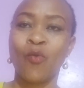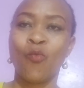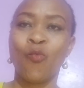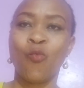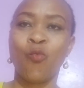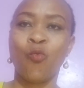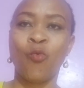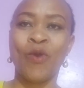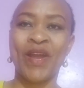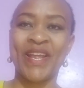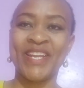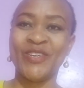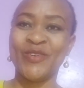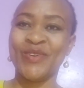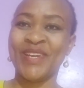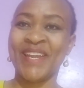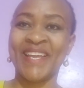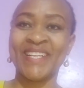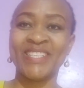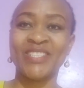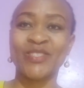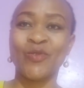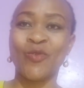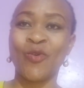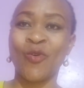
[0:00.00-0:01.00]
When you
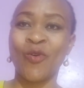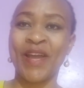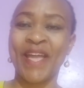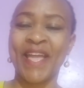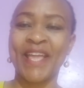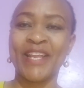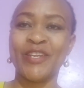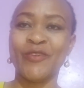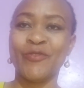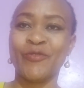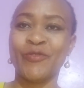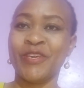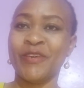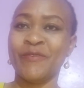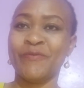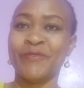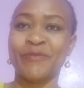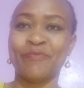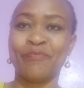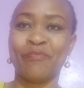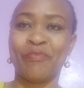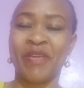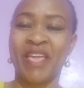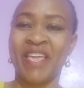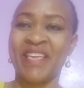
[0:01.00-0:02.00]
let go and you give
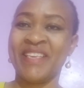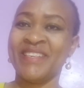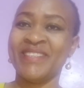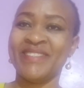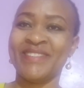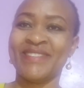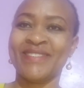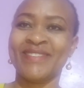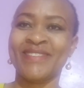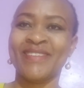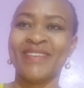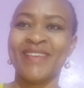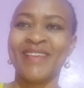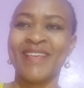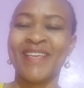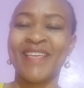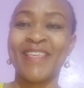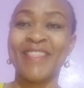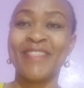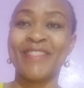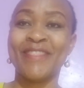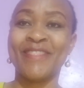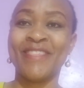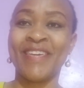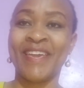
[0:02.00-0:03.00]
space,
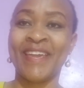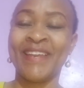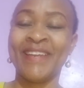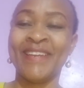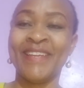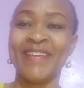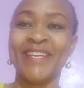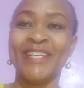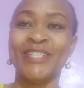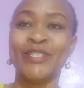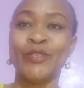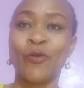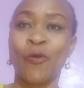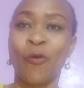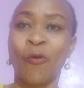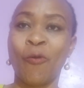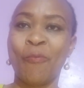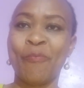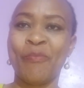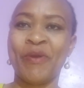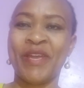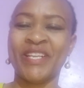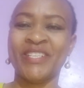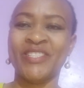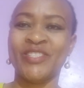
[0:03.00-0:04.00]
then it
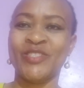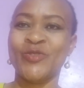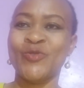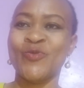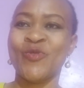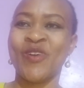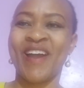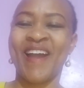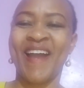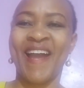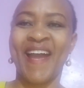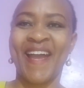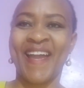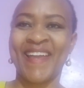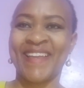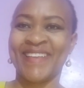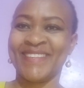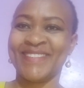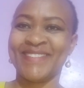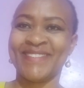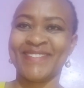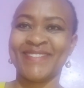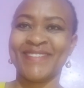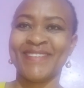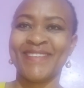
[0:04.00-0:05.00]
opens your
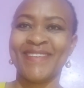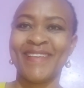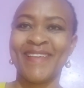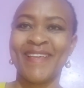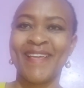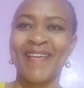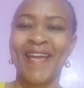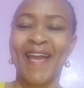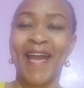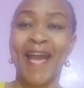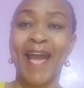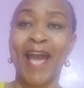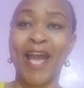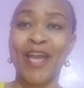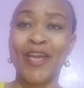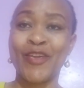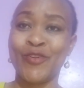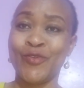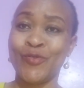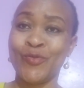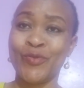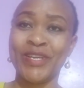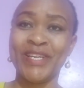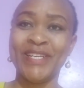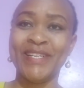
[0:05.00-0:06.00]
eyes. Are
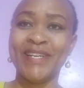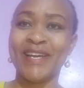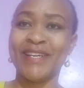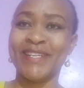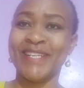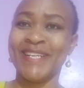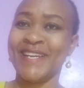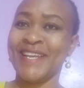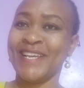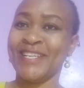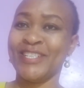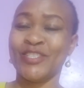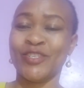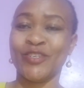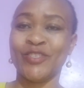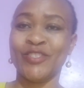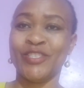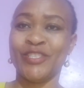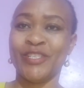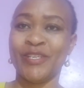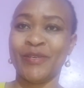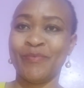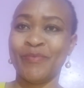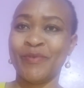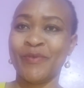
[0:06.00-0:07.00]
you in a
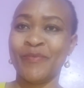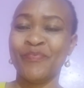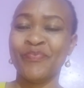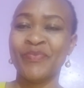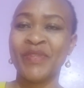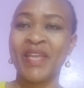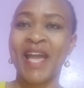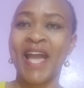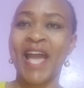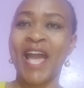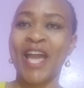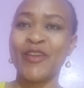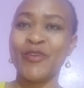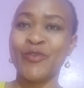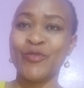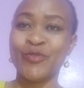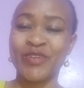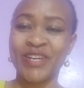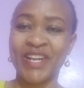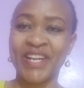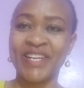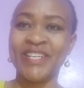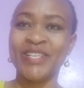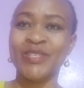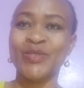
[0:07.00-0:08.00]
relationship? Are you
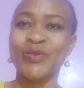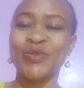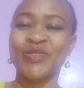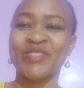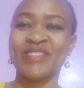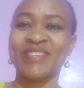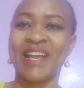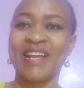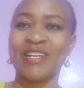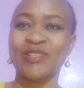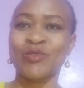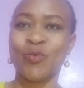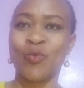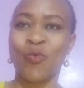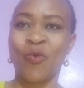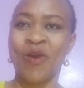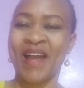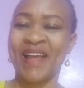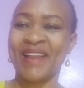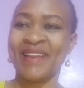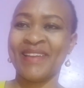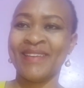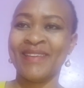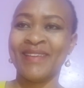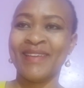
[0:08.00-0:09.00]
ready to start
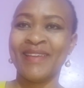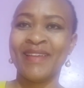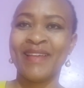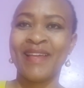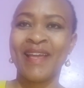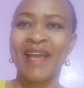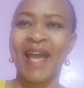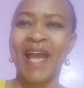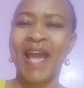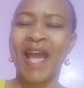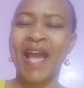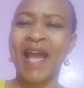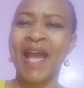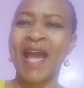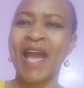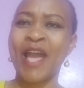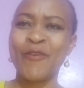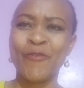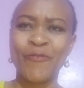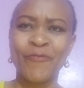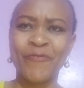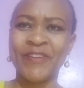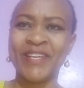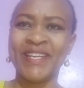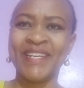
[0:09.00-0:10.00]
one? Are you
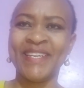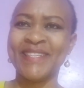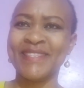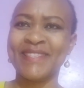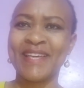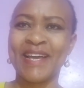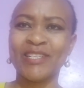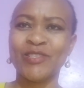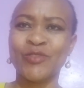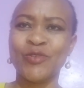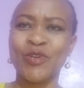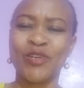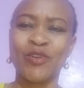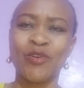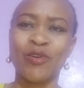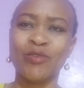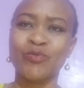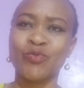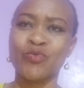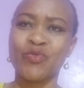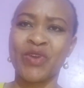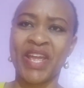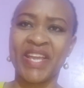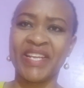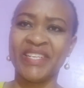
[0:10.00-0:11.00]
feeling that you're
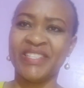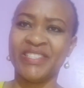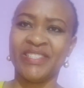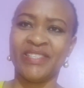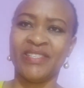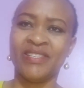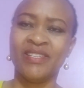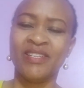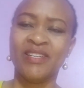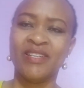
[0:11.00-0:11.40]
not ready